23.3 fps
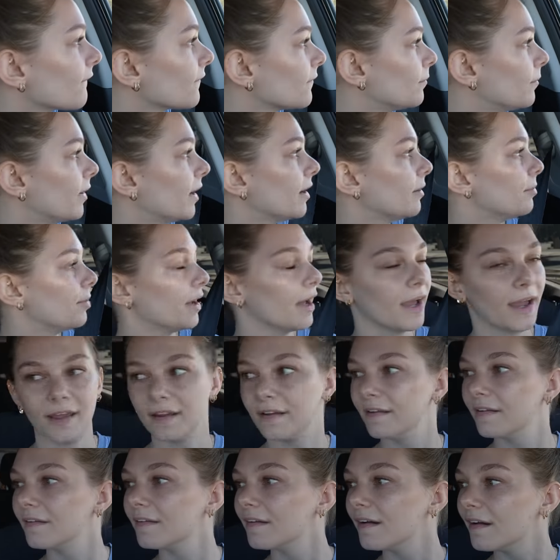My
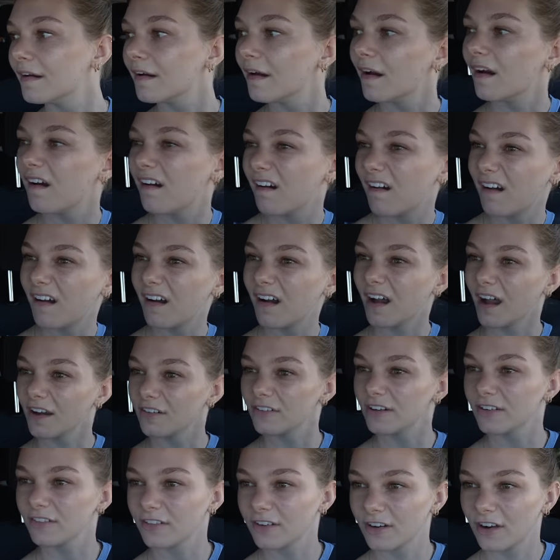bad. I've
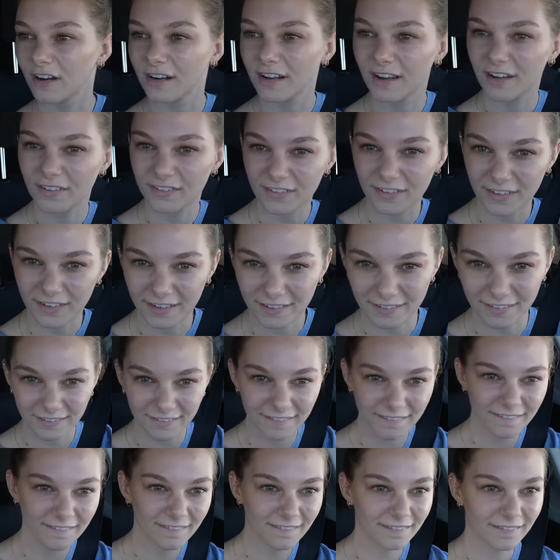never gone out
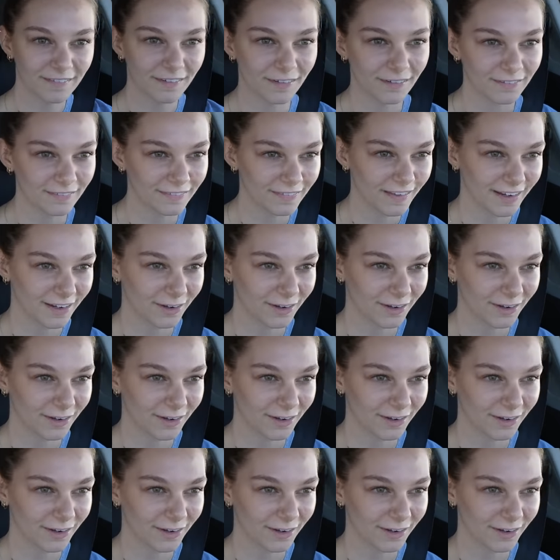there like